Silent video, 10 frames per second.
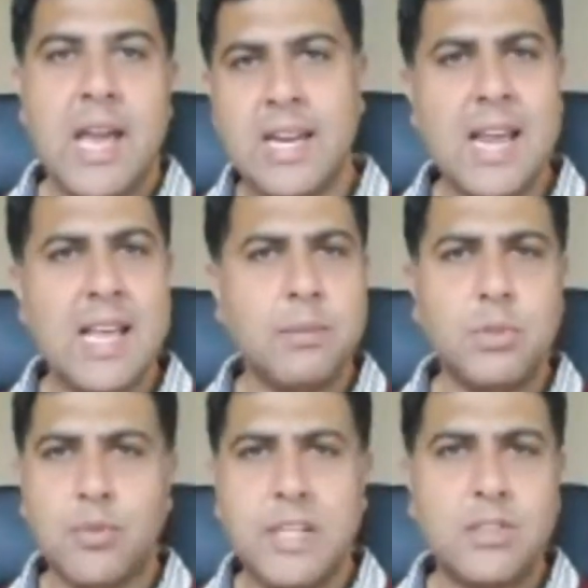And an
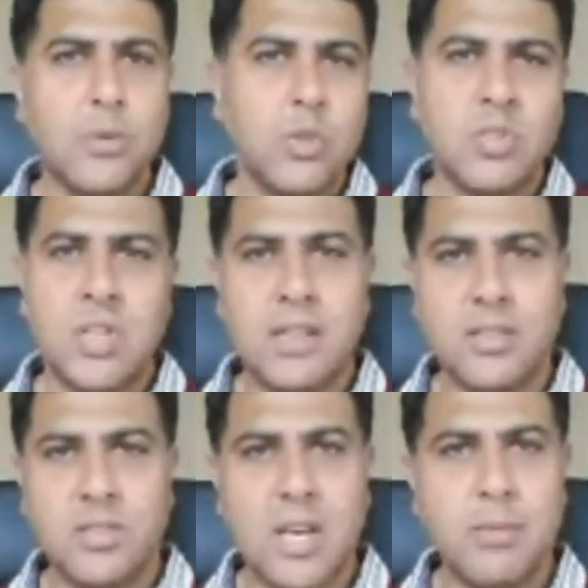administrator will
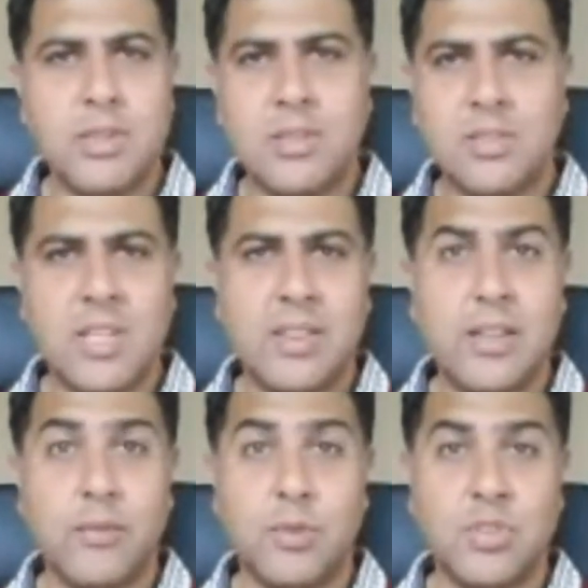sign the assignment to
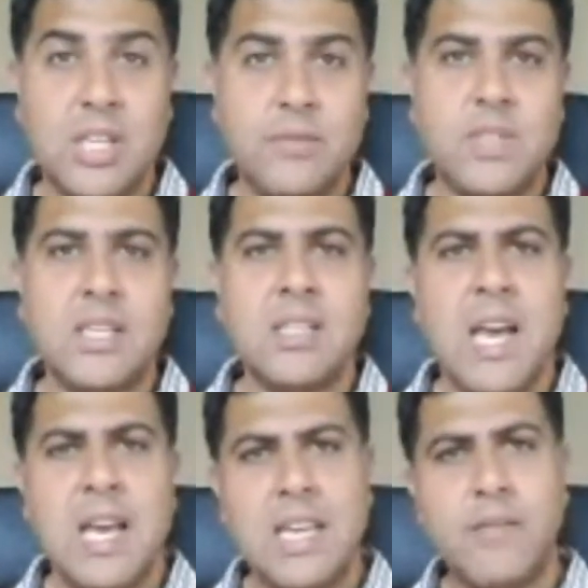say they've received
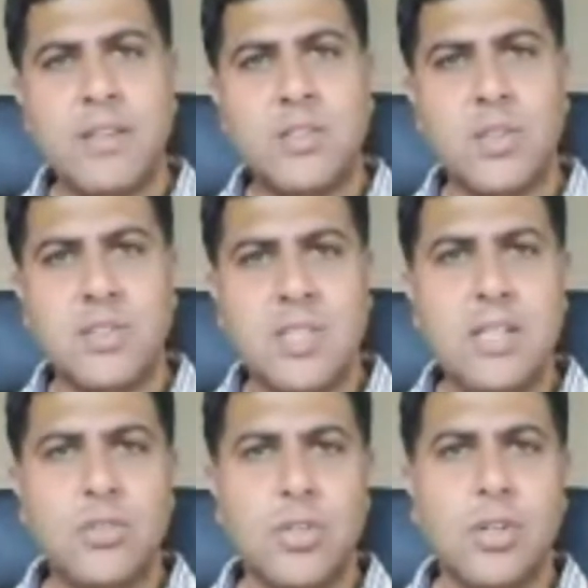it, give it to the
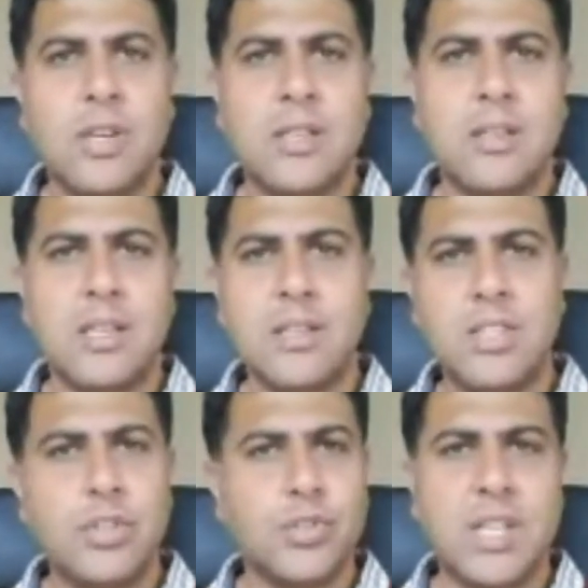teacher, and then the
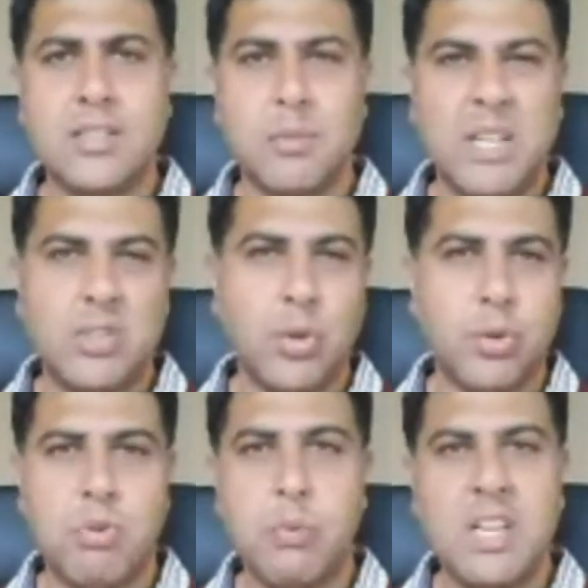teacher takes about 2 or
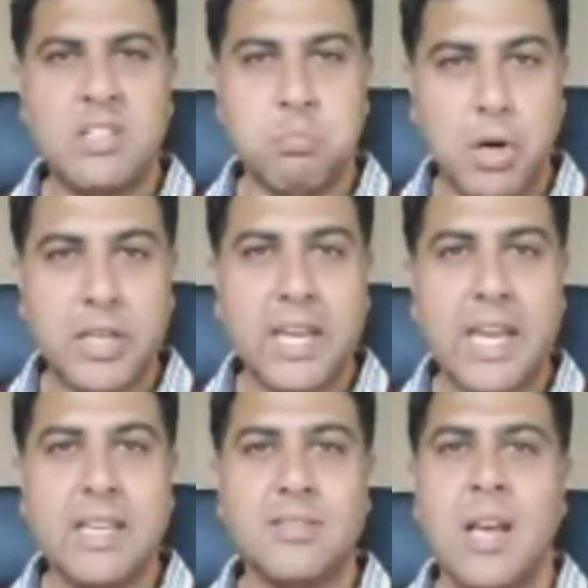3 weeks marking
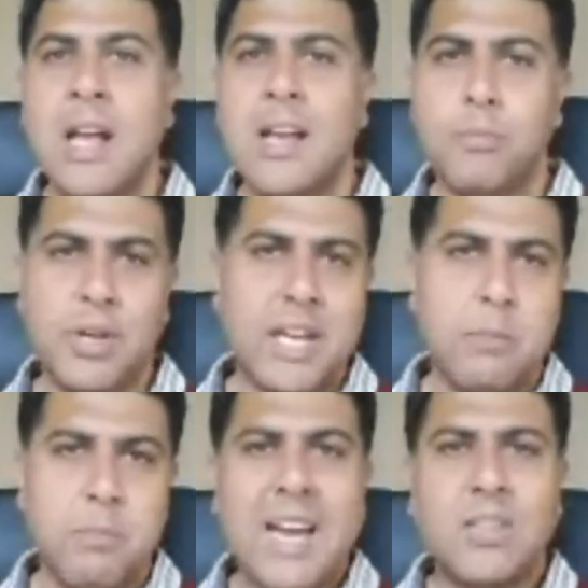it, bring
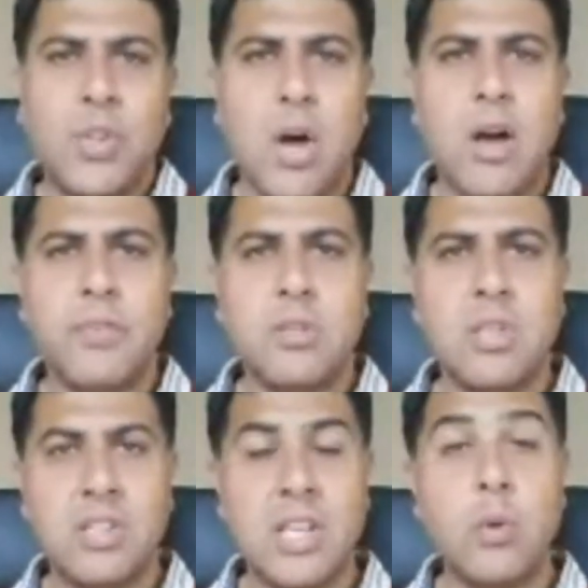it back to the office, and